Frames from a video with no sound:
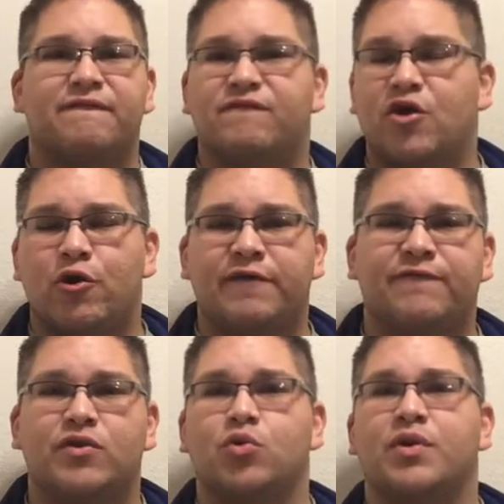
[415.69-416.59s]
very
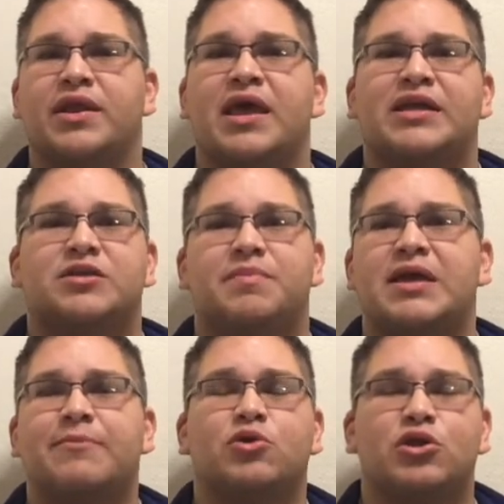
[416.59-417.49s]
fluid, to
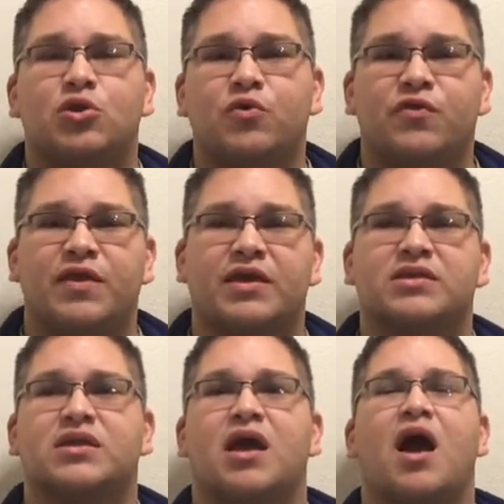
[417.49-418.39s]
be able to do
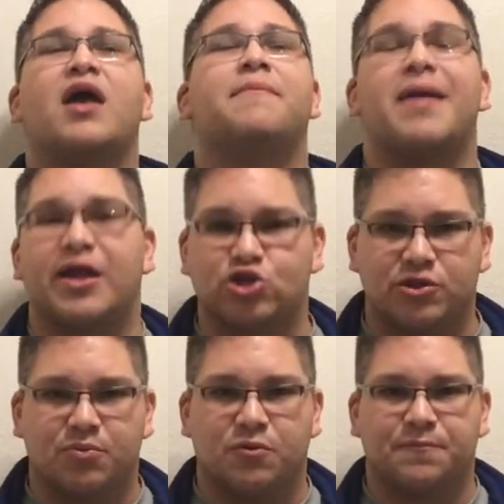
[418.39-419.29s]
things
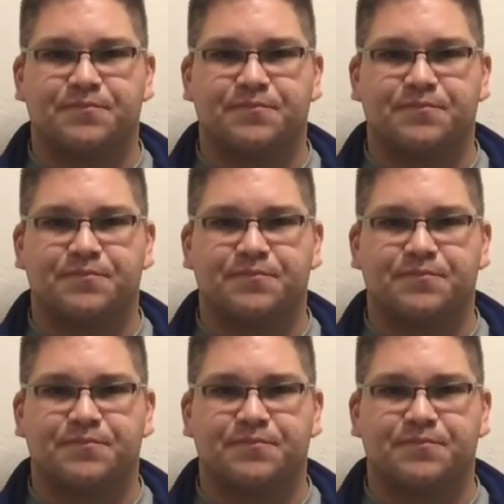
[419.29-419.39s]
unimaginable.